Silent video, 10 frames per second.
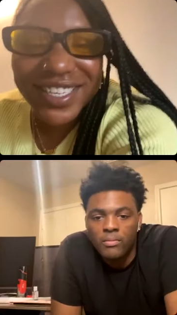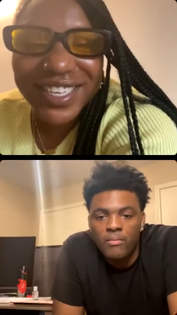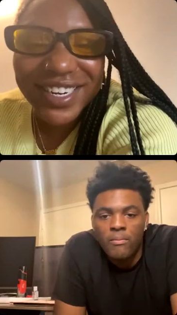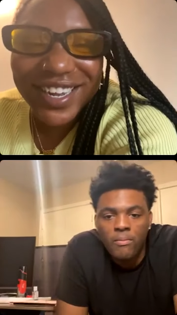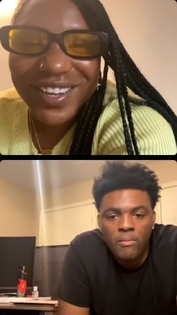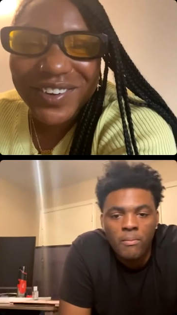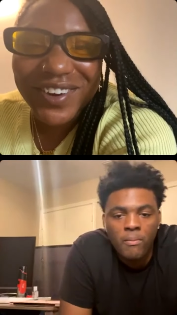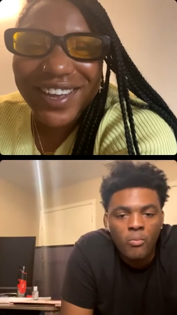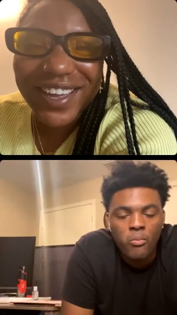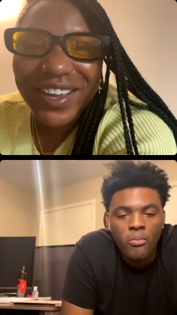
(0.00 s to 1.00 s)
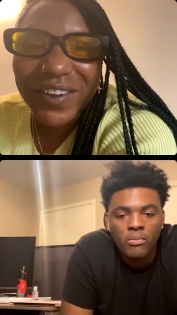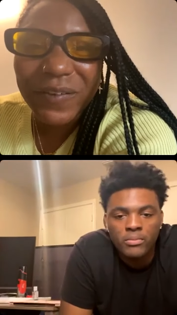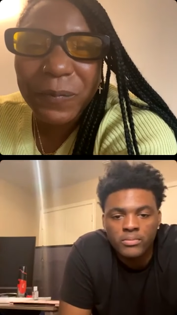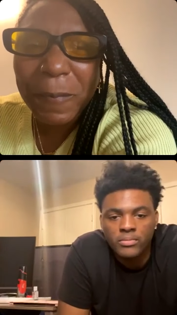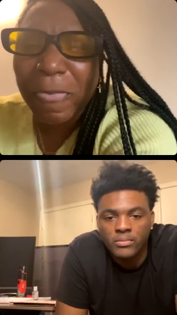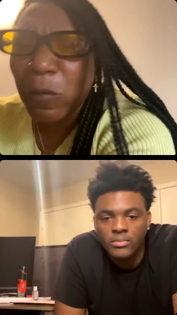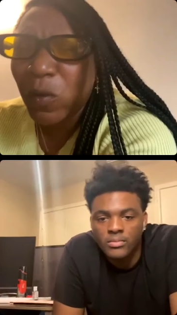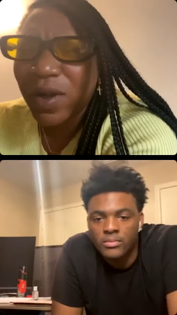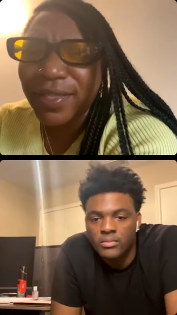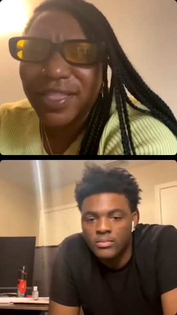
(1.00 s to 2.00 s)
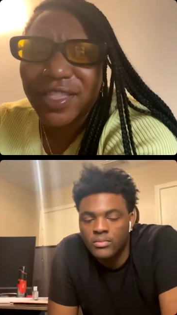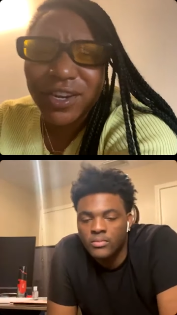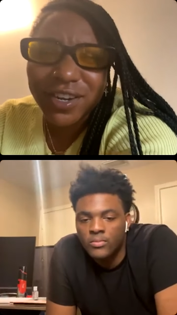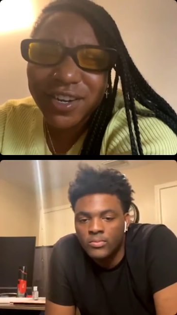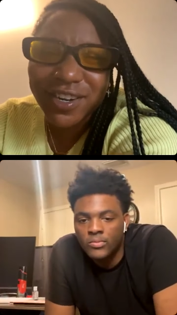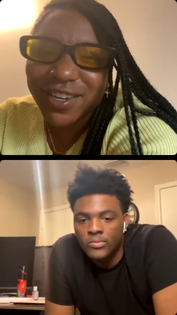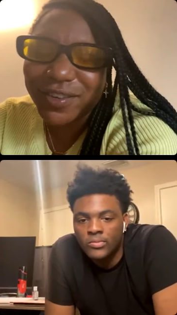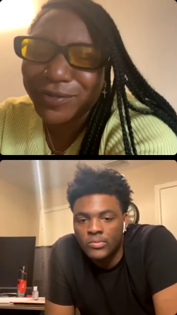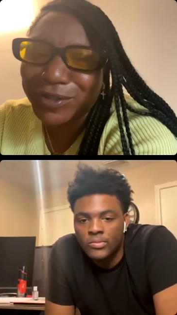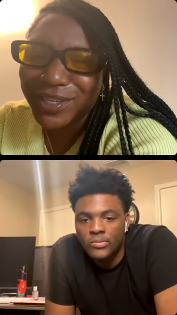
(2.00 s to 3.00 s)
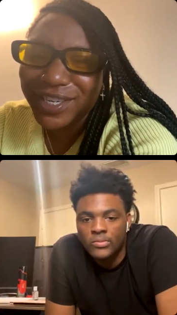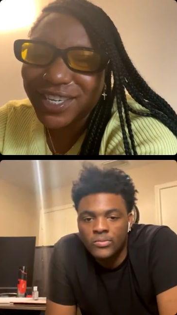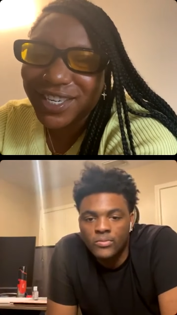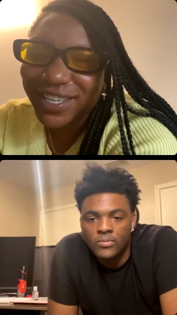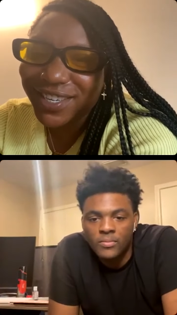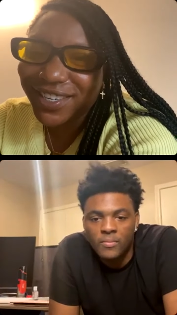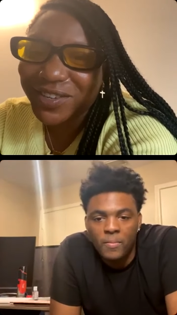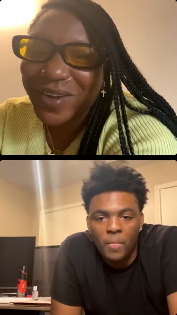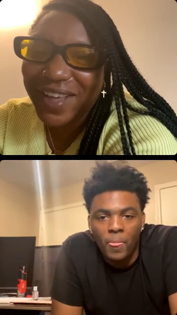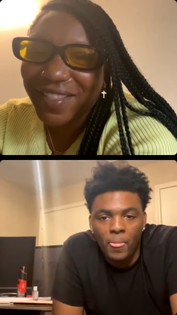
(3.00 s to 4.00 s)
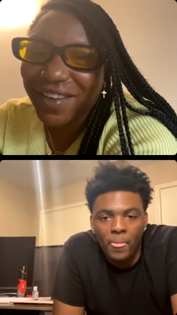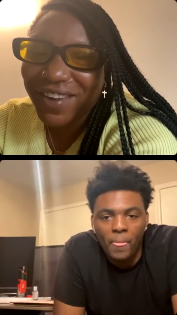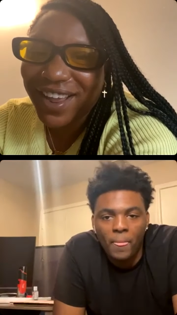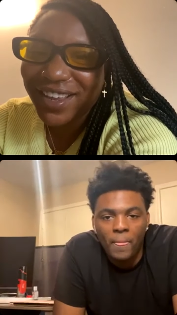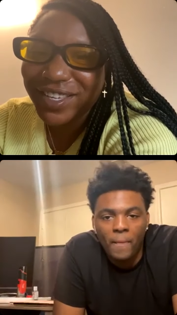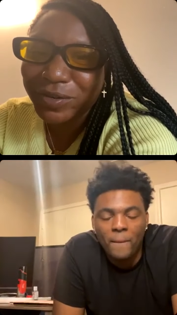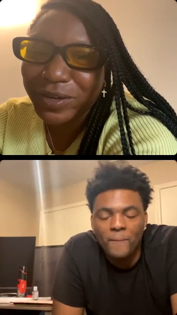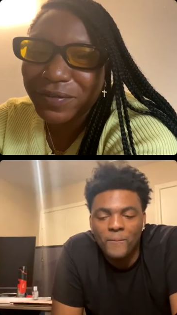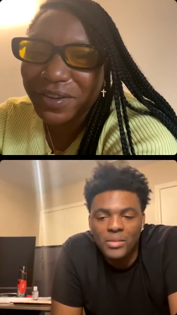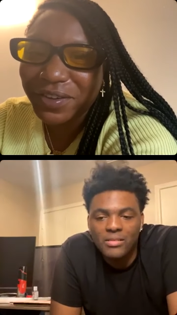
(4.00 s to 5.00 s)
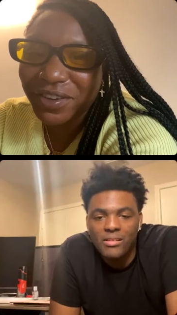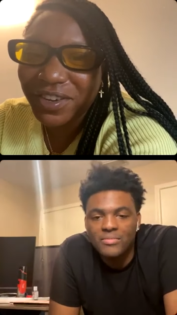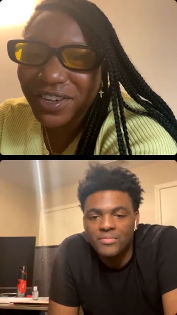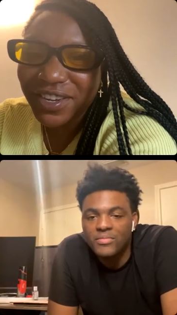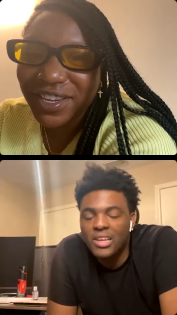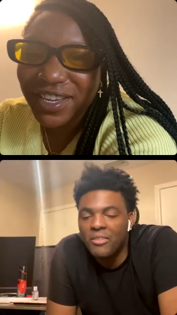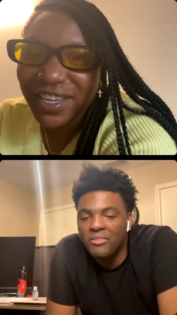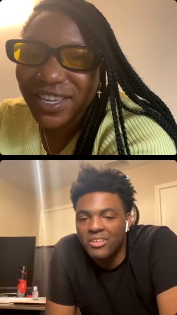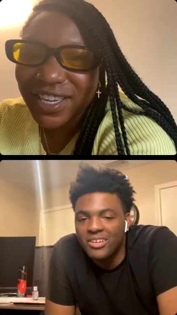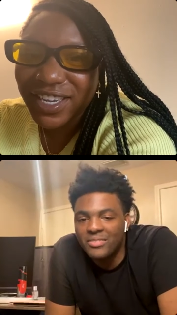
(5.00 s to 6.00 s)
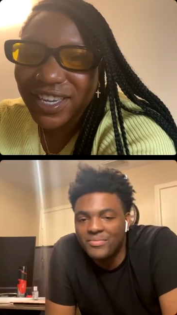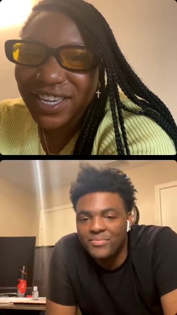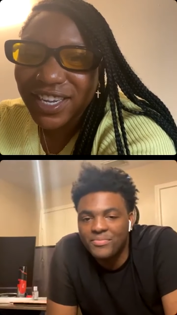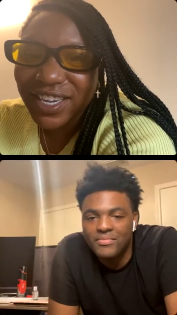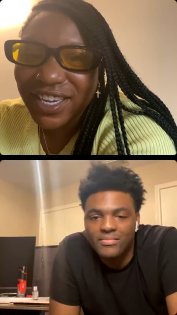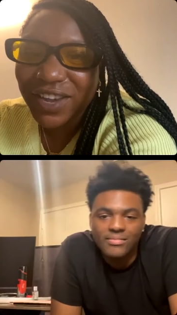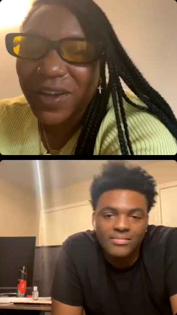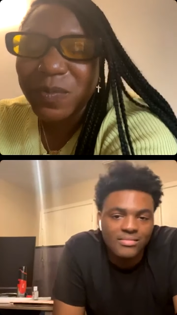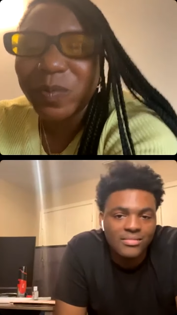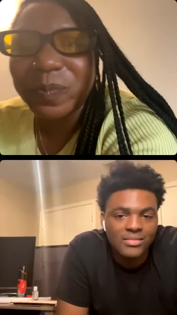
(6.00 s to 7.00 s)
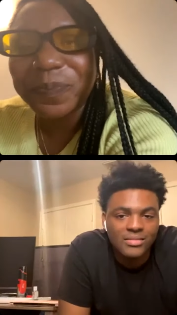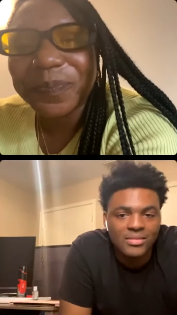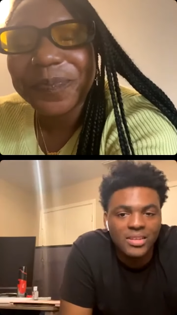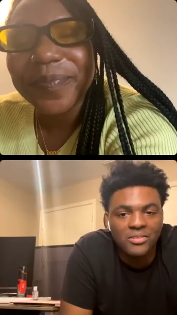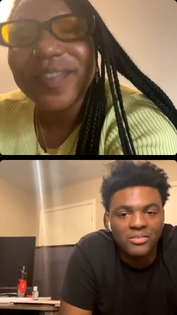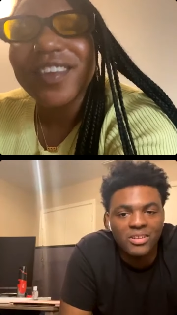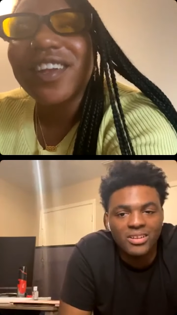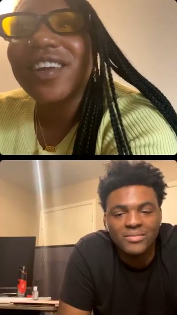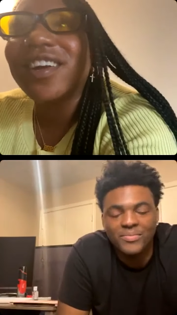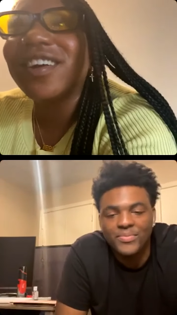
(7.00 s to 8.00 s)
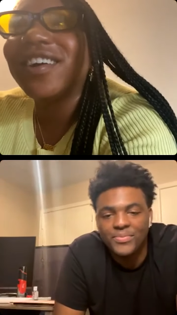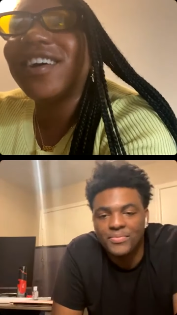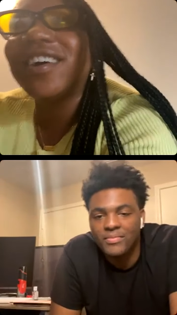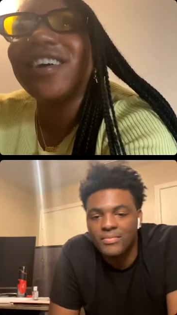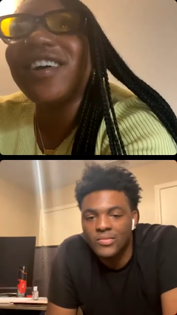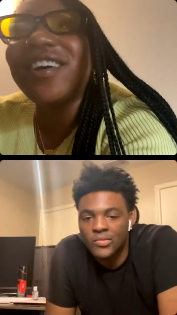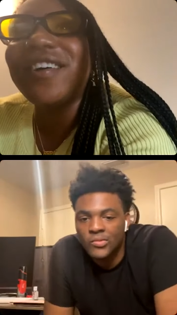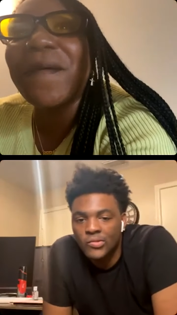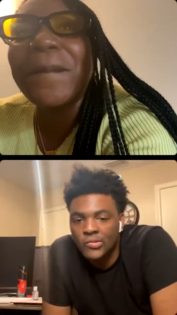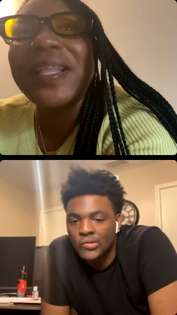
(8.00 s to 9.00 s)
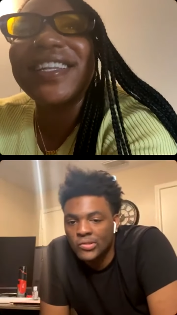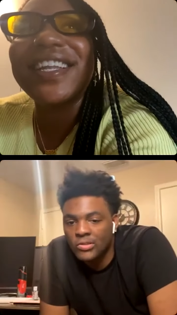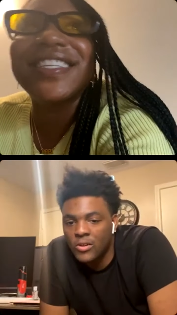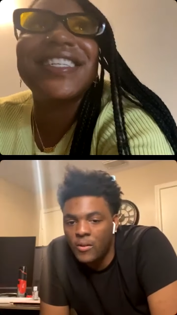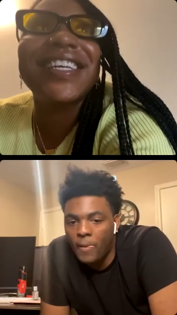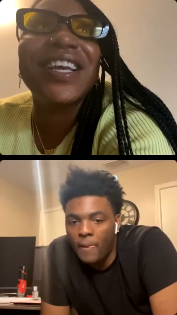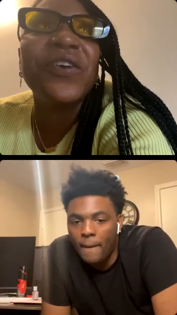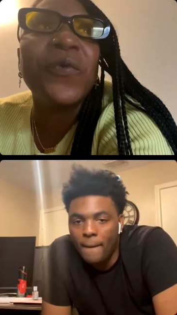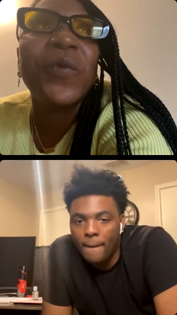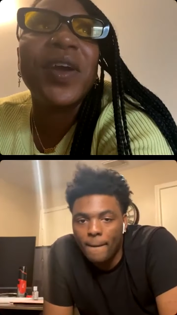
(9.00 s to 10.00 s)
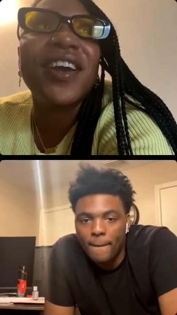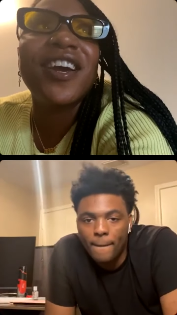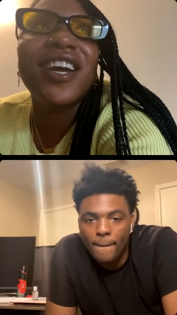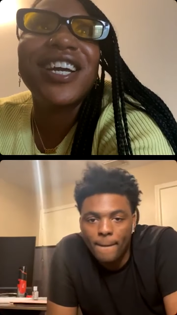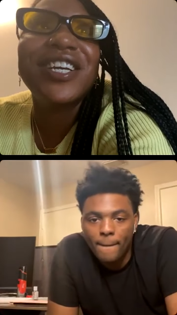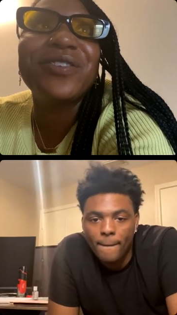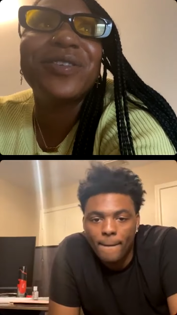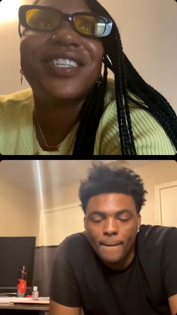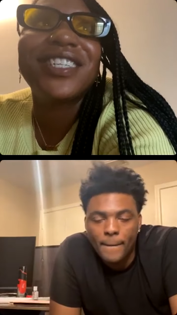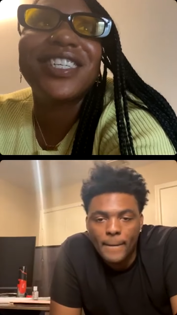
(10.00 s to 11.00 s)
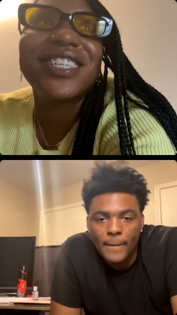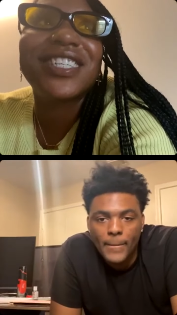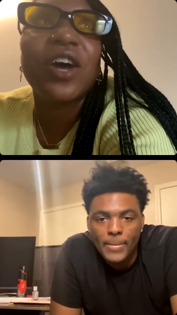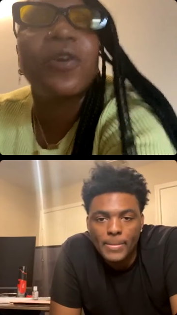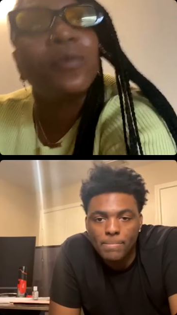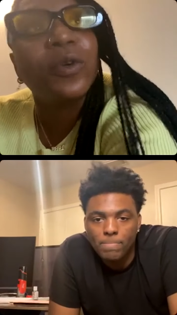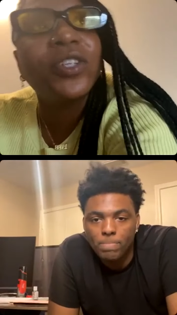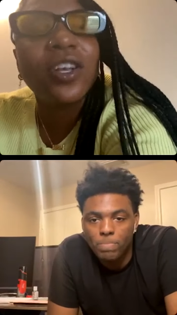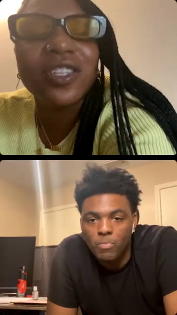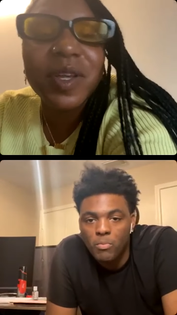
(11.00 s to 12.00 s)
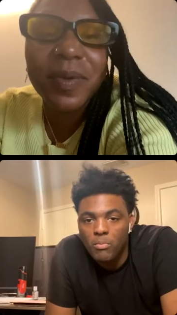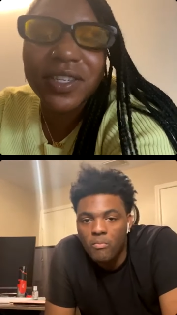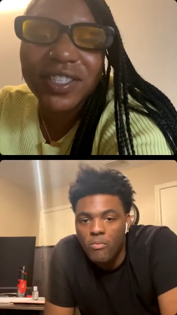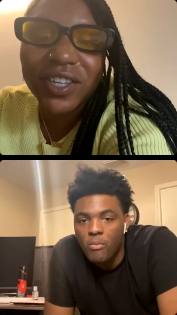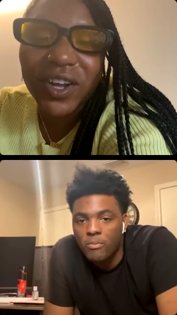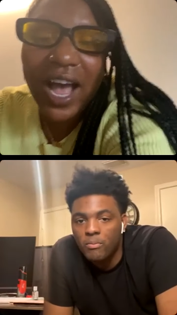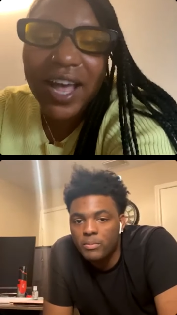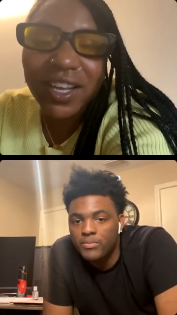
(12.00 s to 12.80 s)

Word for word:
Speaker 1: to know uh, one third of trendy. Do I have that right? It's three of you. Yeah, right. Yeah, right. Um, let's see. Where do you see yourself? Oh, well, talk to me about the song "Out of